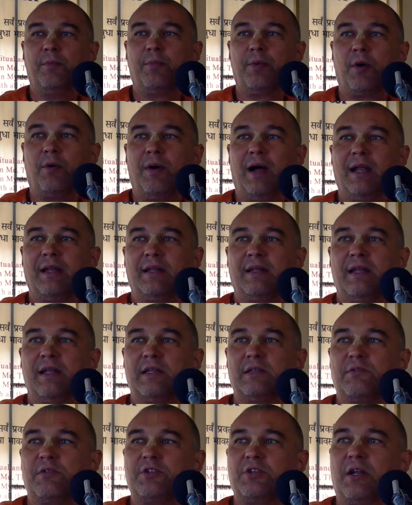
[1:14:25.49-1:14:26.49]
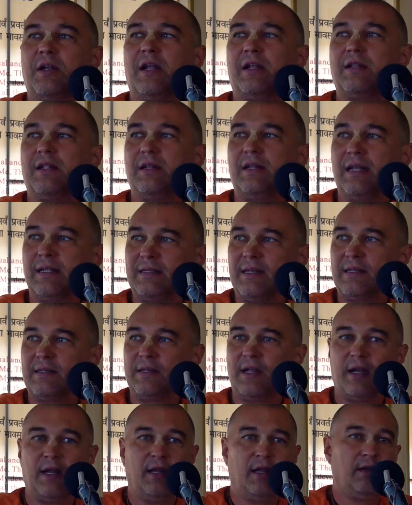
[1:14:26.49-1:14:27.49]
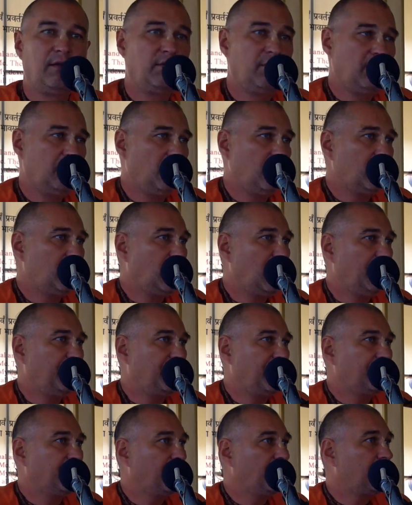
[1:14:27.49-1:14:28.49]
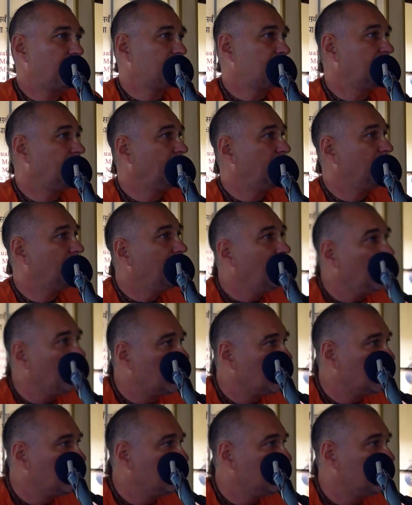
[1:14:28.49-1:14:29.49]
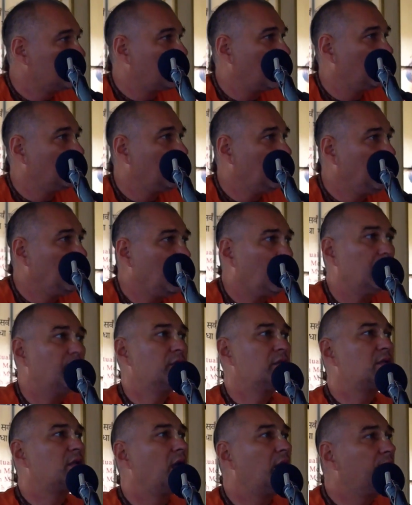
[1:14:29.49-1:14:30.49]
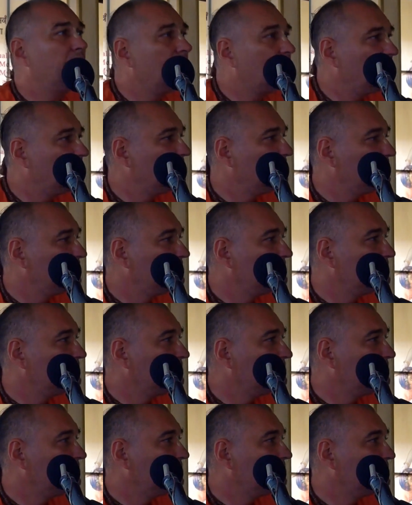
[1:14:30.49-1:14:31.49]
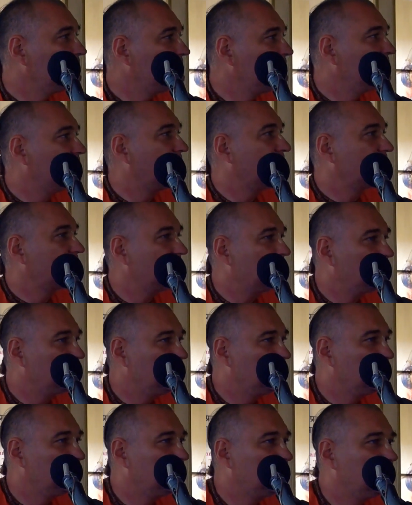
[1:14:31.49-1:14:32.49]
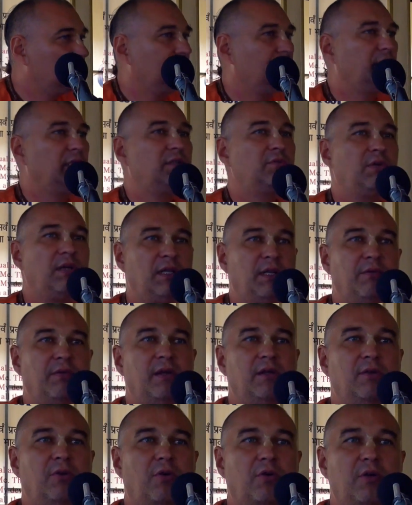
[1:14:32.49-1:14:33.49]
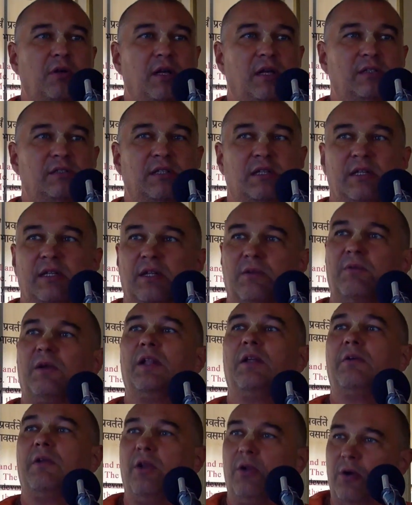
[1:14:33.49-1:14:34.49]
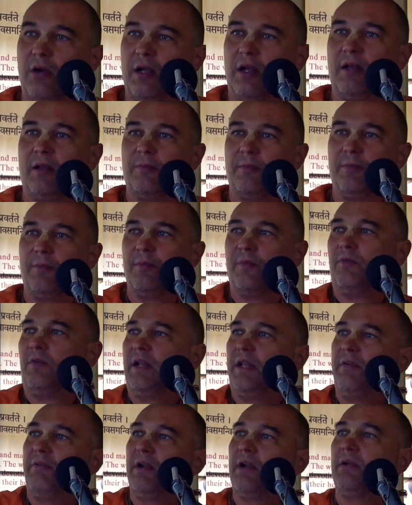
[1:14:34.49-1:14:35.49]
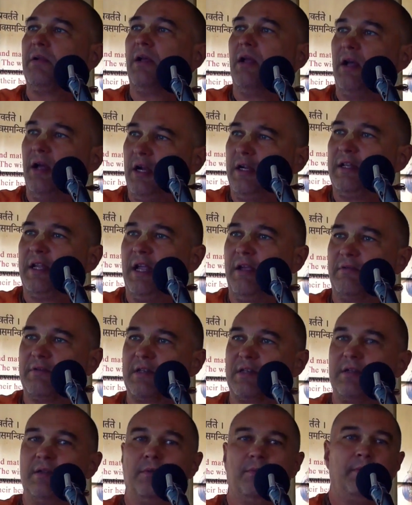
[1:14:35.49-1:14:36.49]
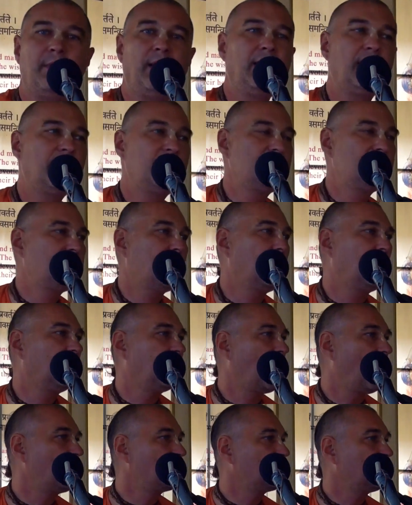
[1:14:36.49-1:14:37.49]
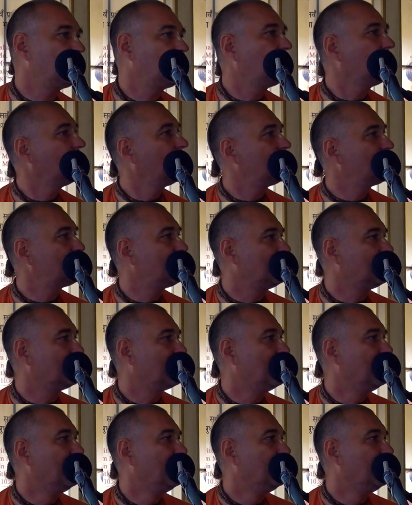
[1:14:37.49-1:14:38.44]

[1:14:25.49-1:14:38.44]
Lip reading: provide things which are not necessary. Locally what grows, let you eat. South India, sambar, rasam. Eat whatever coconuts are there, whatever local. whatever earth gives. Milk is there, cows are there, that's it.